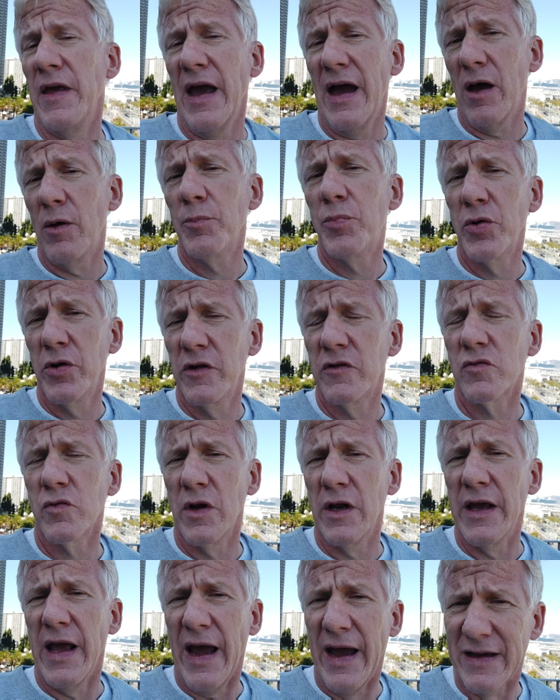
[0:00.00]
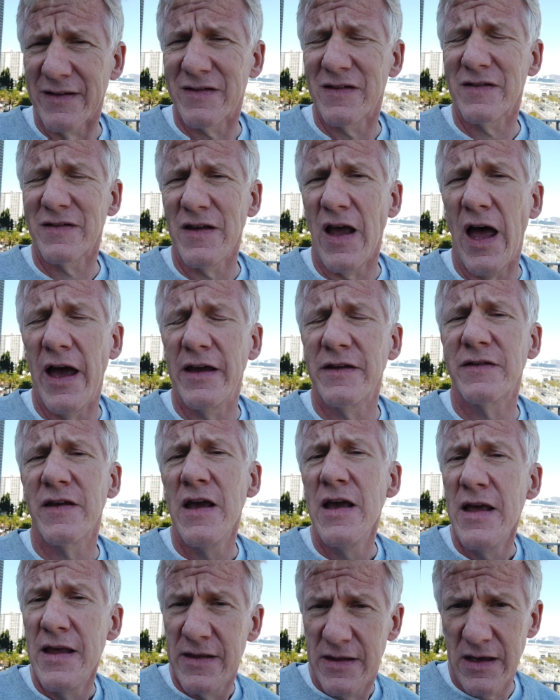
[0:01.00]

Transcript: The output is really exercise.